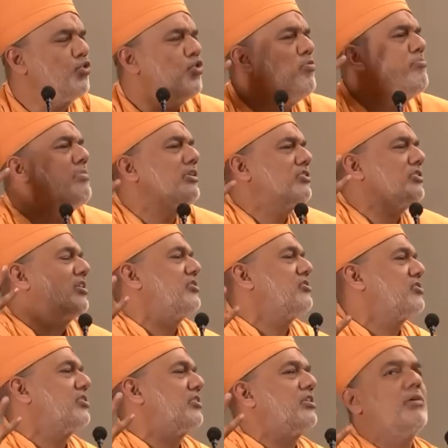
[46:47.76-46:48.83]
too much
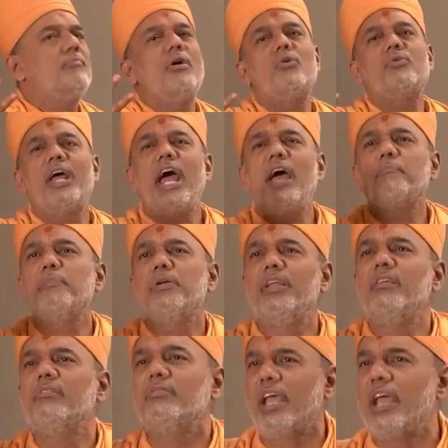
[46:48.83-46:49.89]
concerned about happenings